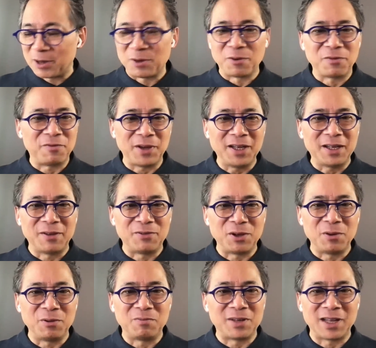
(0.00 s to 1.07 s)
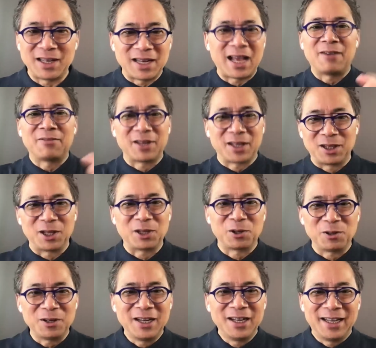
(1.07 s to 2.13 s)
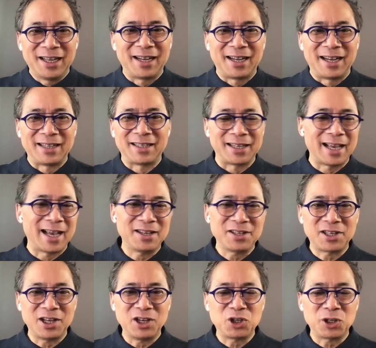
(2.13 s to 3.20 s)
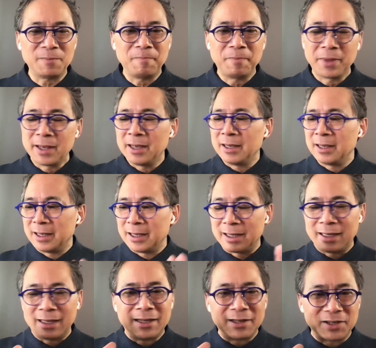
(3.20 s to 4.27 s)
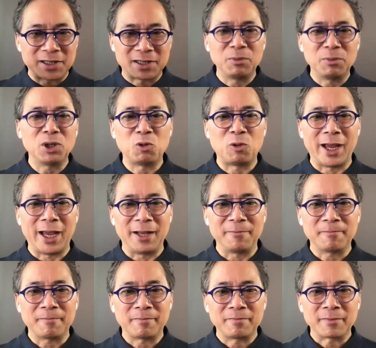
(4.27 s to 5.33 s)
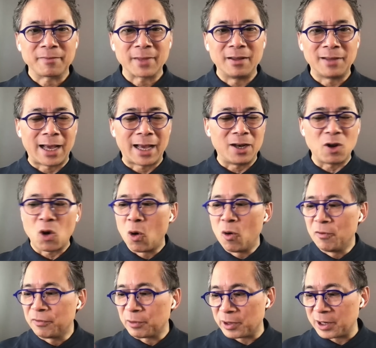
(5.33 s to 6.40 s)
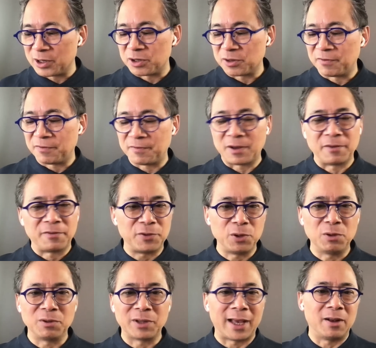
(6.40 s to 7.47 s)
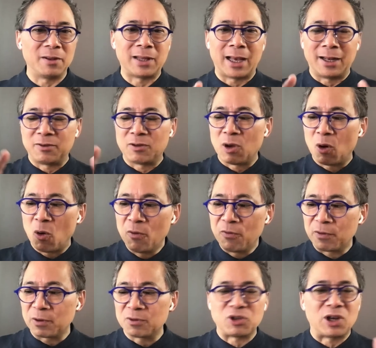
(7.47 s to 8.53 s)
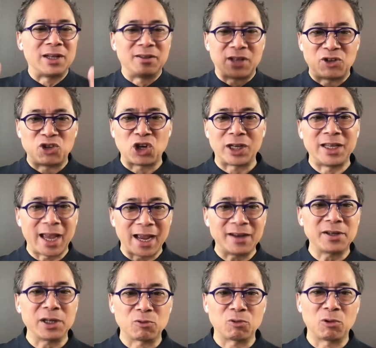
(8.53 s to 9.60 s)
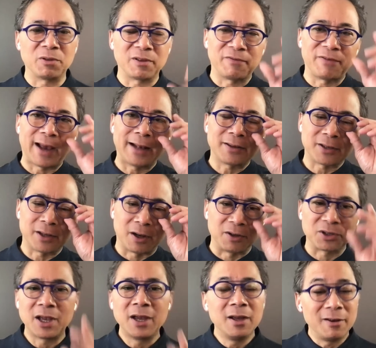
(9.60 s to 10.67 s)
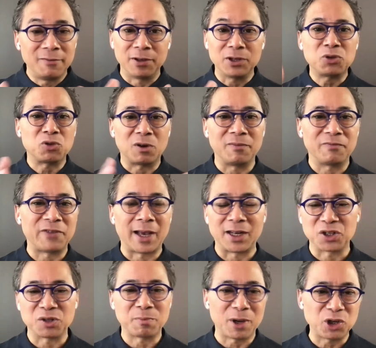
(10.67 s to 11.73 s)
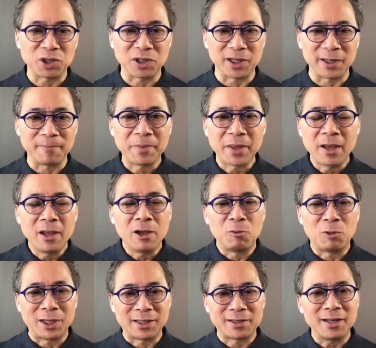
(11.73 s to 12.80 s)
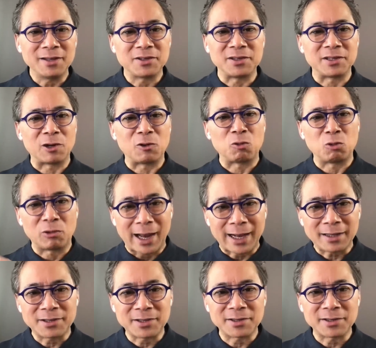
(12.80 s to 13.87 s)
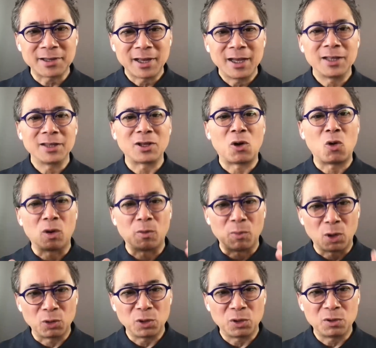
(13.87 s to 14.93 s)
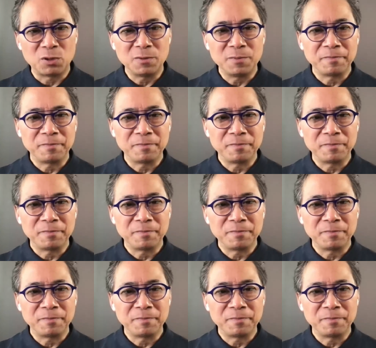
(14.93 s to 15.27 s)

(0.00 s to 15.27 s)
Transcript: feet if you didn't have the clicker at the gas station. In a similar way, that overage of fuel, that gigantic growth of fat cells, visceral fat especially, what it does is it wrecks the hormonal